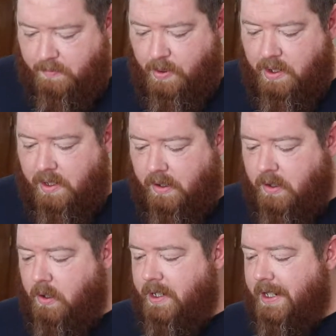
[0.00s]
Put your
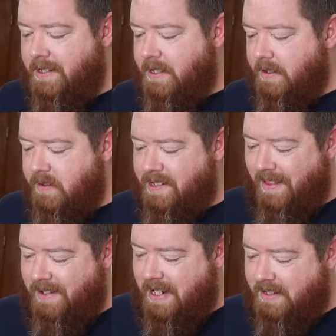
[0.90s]
cooking skills to
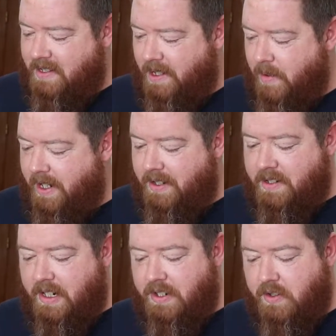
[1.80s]
the test and create a
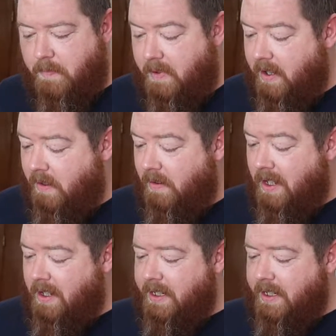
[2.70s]
dish or meal